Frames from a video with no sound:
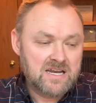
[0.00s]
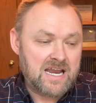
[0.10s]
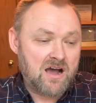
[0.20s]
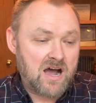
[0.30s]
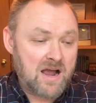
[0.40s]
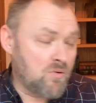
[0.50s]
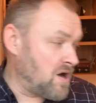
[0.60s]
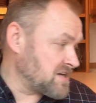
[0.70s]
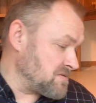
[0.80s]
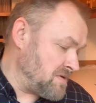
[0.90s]
Now, I
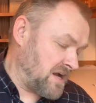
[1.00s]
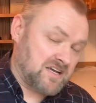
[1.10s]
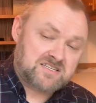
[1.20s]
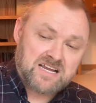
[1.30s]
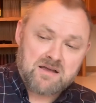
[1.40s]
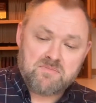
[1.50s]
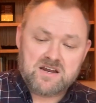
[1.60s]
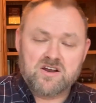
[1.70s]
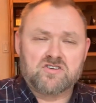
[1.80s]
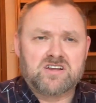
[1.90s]
want to make a statement
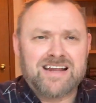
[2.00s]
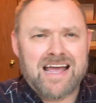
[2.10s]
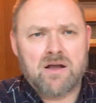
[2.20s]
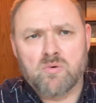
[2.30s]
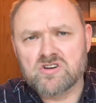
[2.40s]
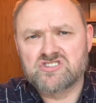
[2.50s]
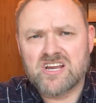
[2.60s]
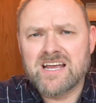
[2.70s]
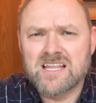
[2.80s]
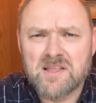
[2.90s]
here today. We're
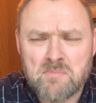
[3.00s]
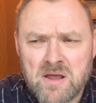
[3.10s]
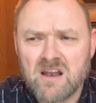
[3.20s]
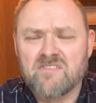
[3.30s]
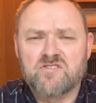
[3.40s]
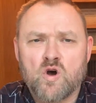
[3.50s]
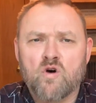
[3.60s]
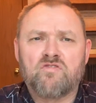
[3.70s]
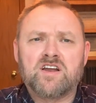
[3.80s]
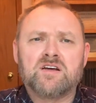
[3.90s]
sitting in the middle of
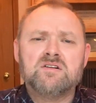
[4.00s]
COVID,